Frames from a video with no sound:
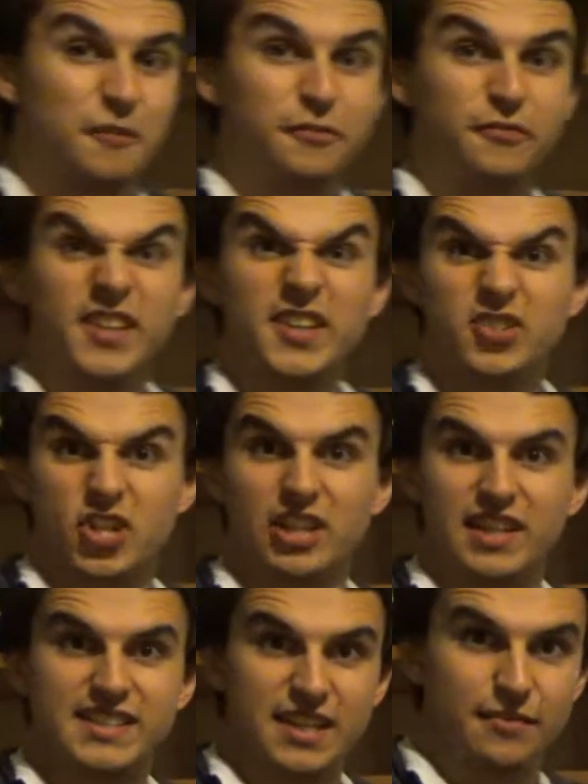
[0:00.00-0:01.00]

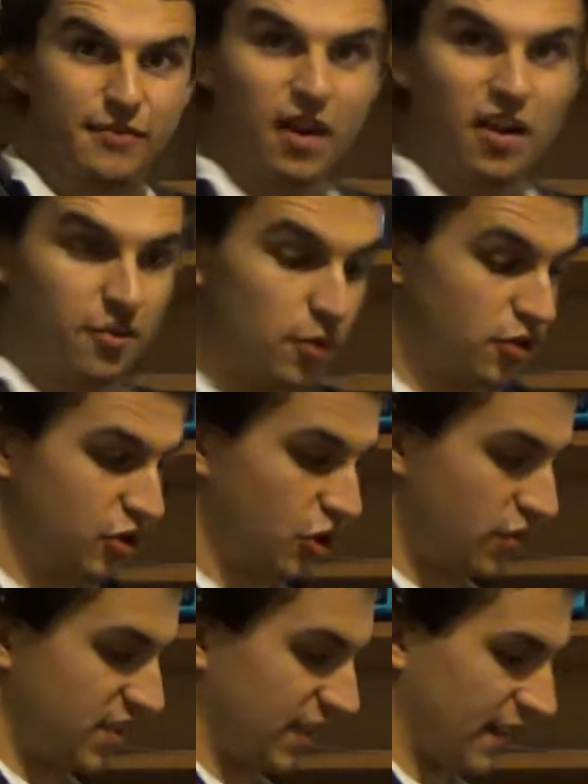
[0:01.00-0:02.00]
featureless environment
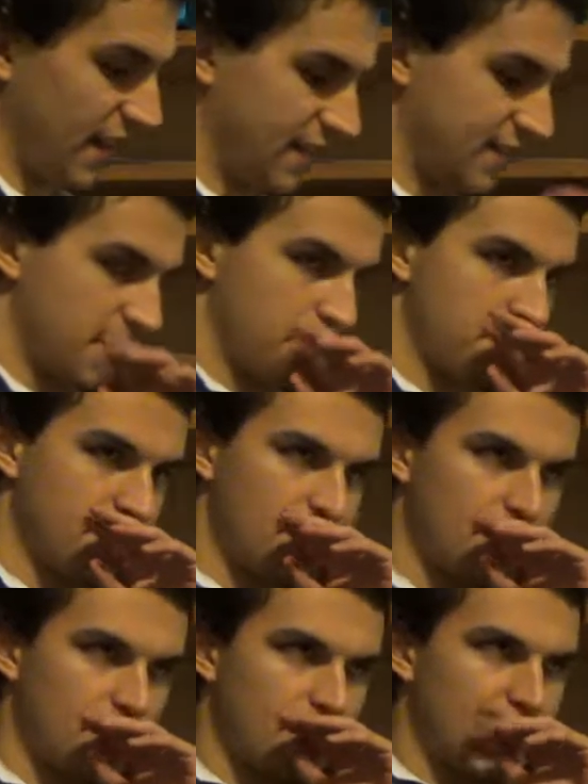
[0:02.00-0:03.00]
using this.
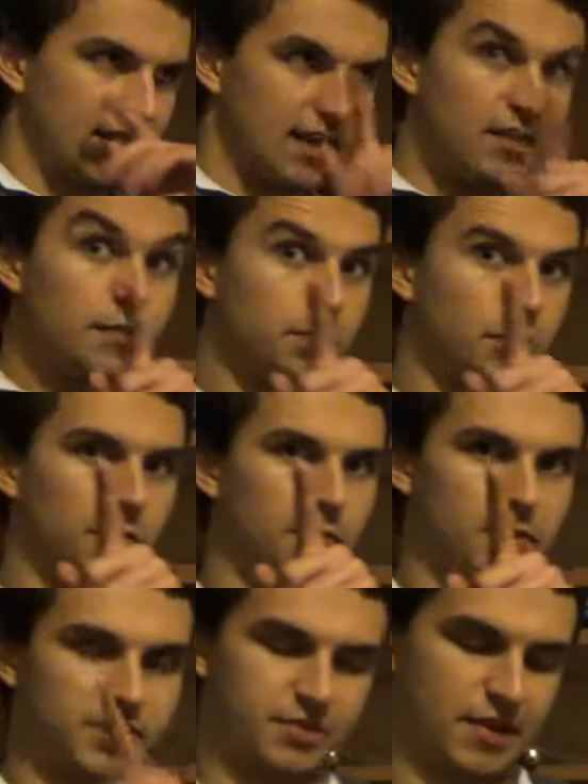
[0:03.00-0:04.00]
Another important
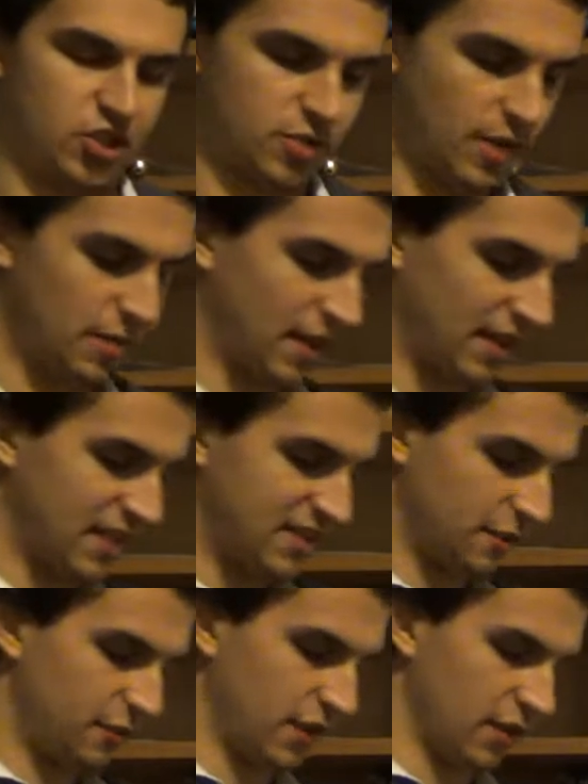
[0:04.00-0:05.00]
point to mention about the
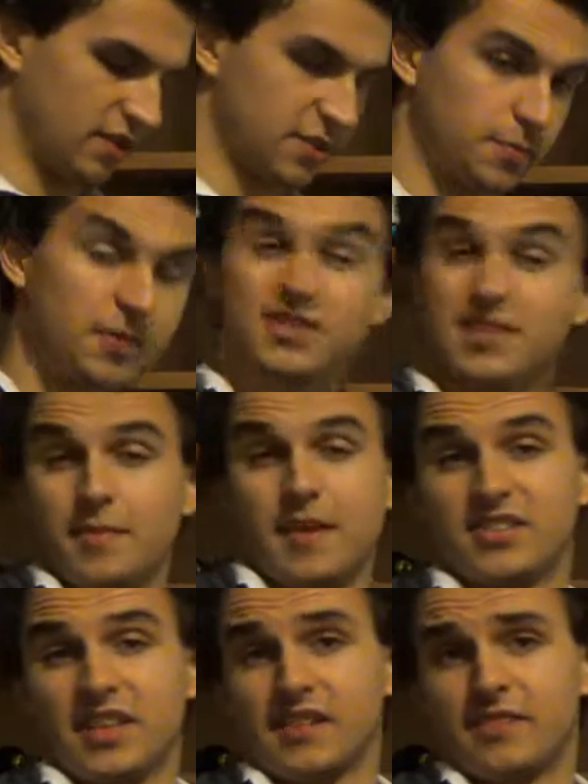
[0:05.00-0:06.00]
magnetic field is because of the
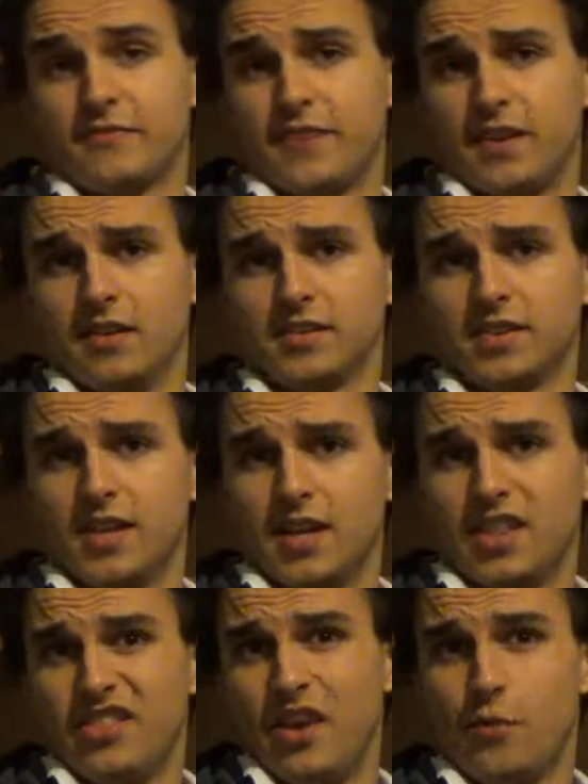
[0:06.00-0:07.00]
magnetic field
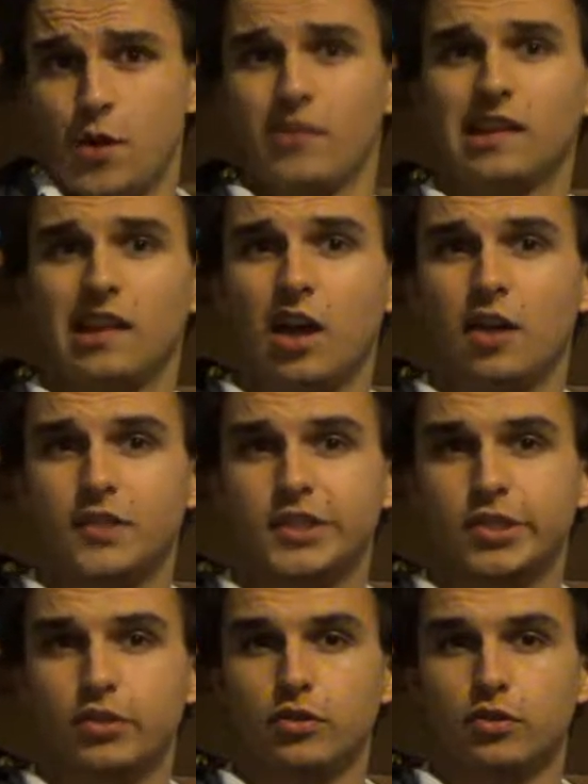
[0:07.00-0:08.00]
that we're alive
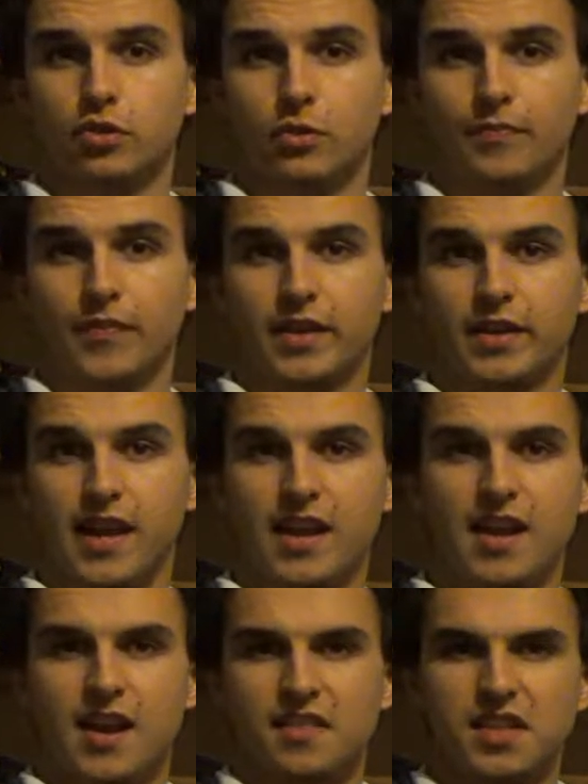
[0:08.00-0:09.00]
at all.
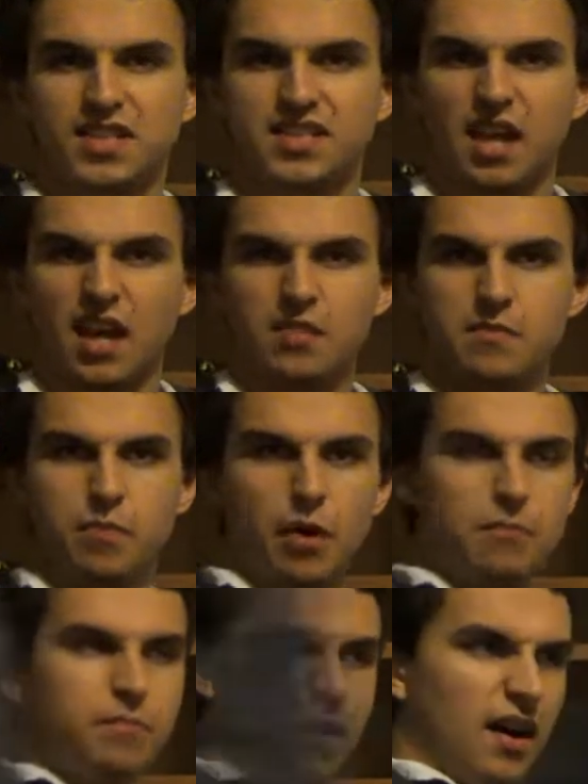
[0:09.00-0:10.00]
Okay, the sun
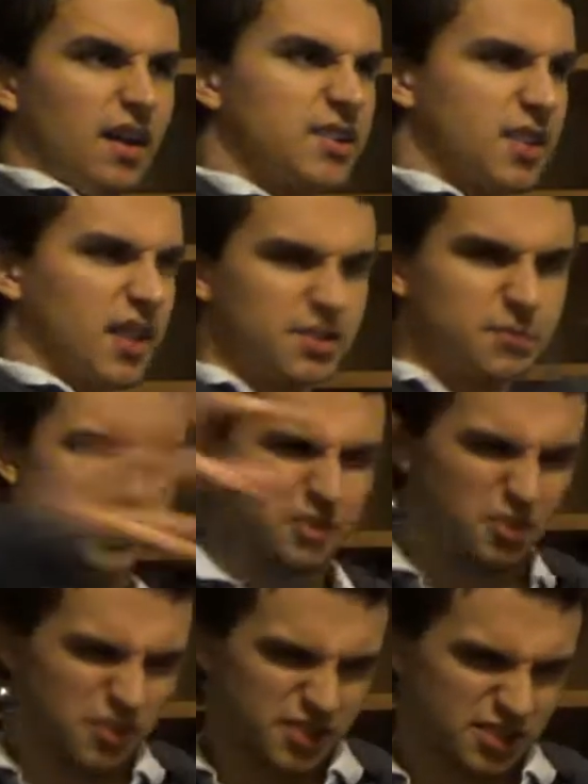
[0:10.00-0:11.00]
bombards us with
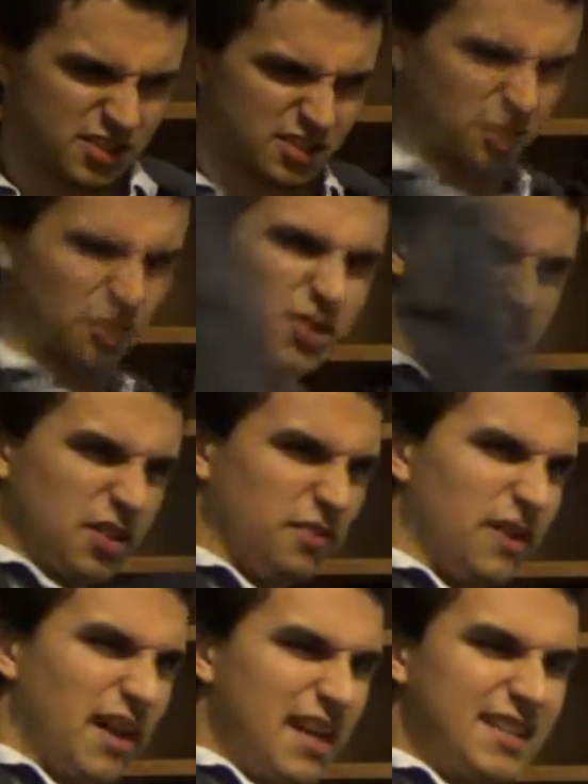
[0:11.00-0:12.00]
all sorts
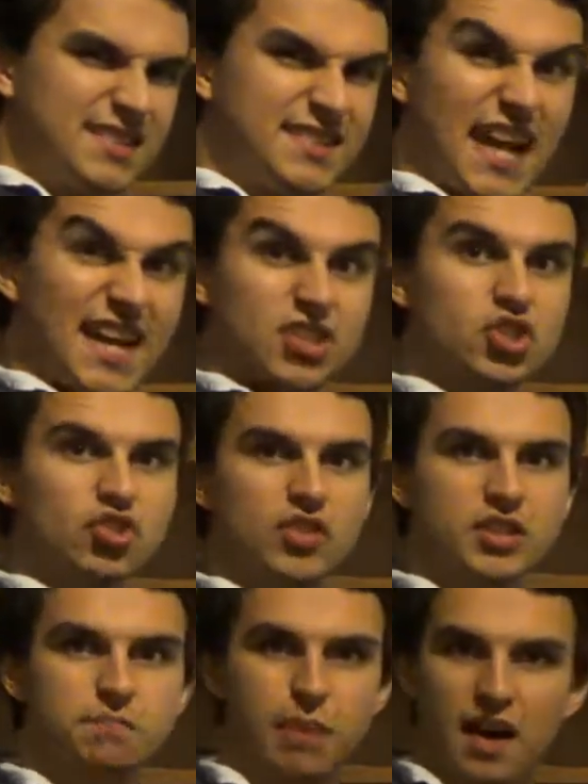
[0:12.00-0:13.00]
of
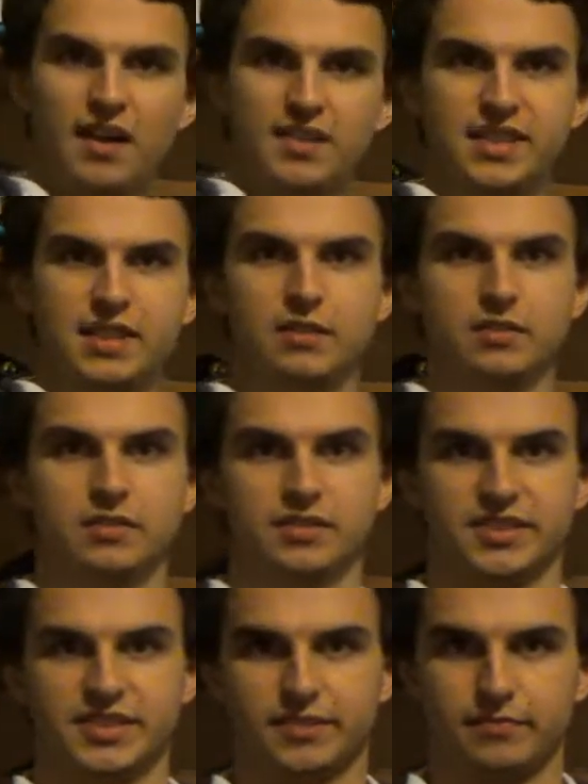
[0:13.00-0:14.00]
dangerous
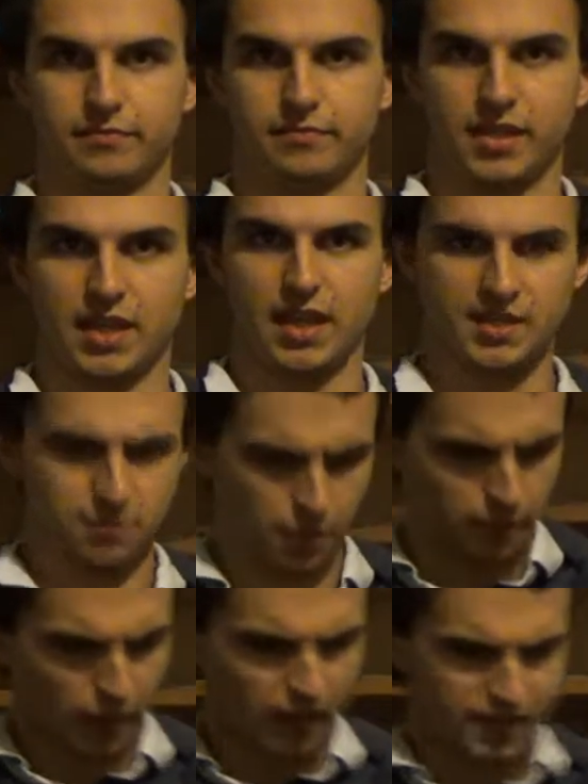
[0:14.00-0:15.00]
particles. Yeah, it's
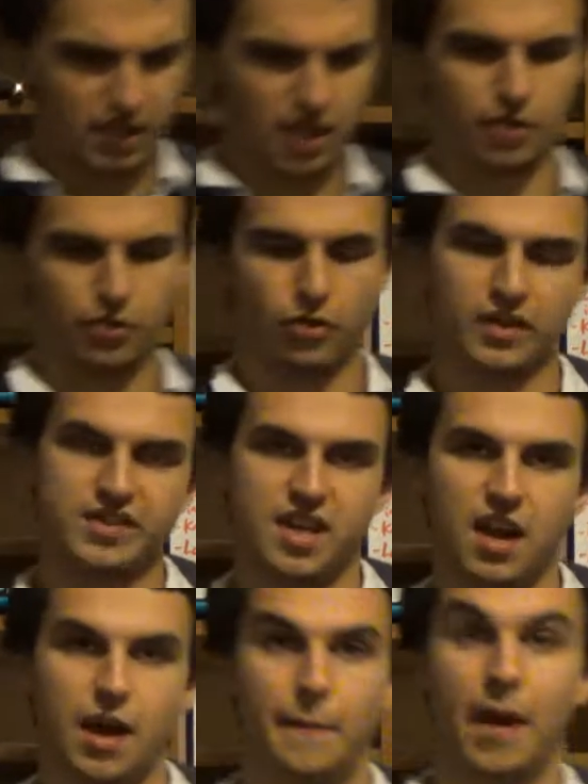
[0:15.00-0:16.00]
bombarding Earth all the
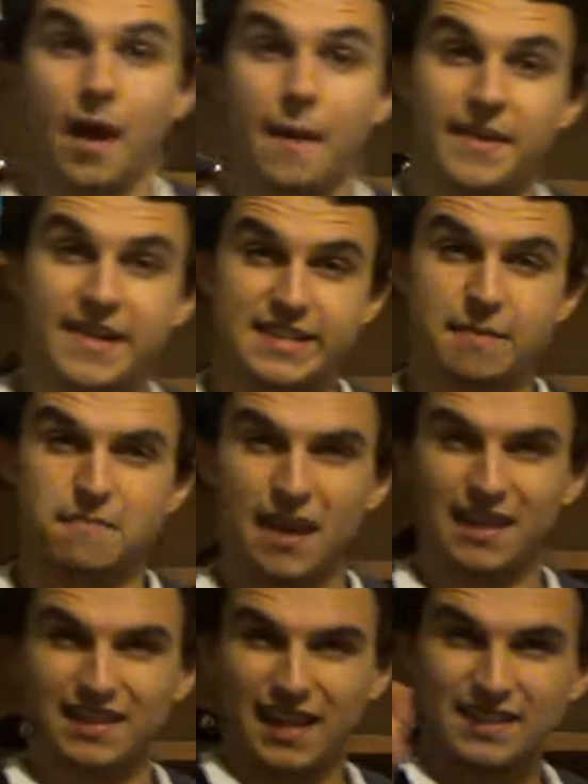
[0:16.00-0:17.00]
time, but it's the
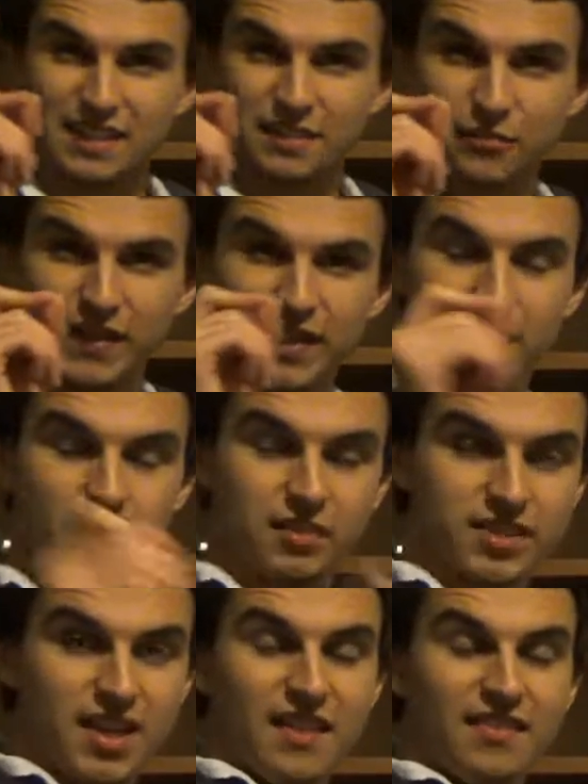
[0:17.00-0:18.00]
magnetic
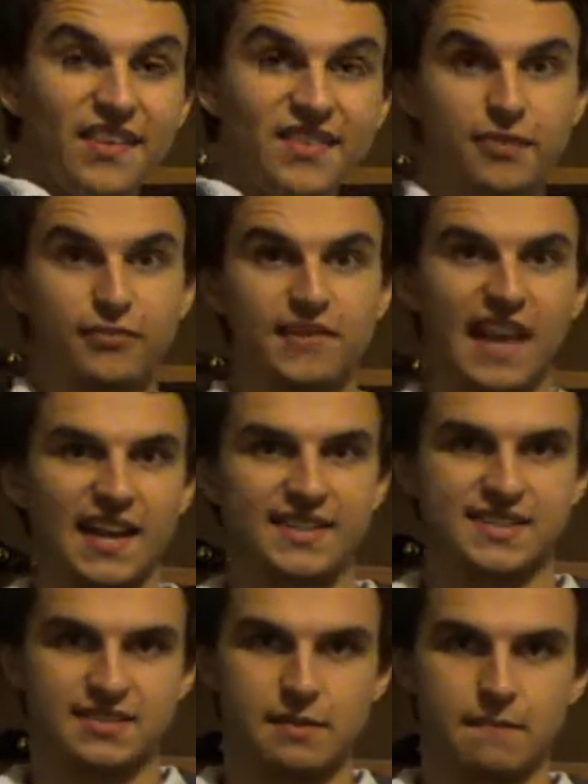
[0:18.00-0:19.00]
field that
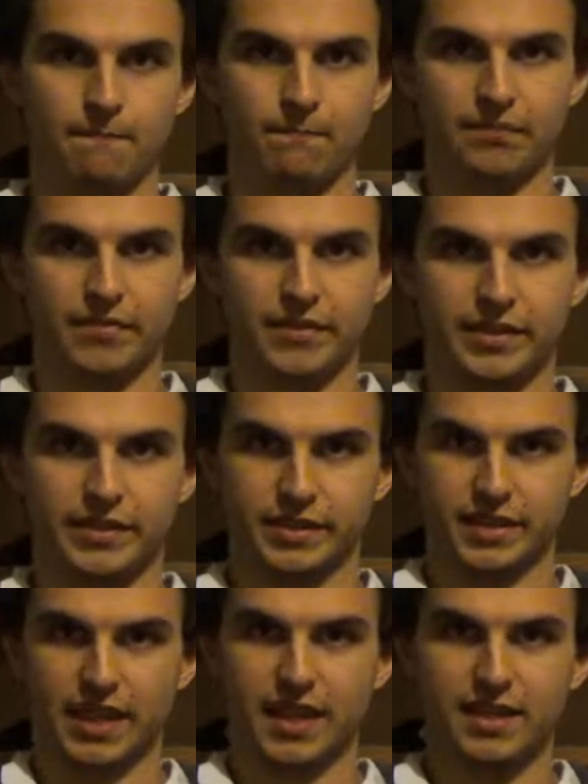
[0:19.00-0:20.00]
deflects them.
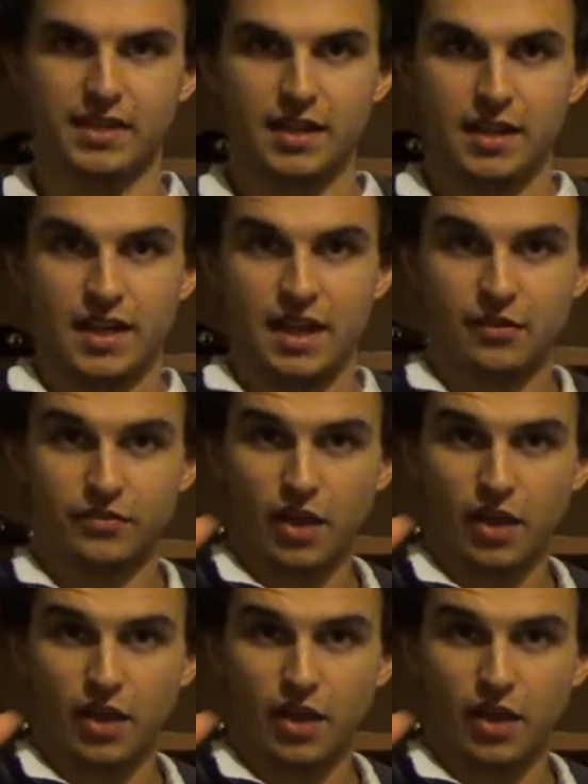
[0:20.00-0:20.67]
Okay, if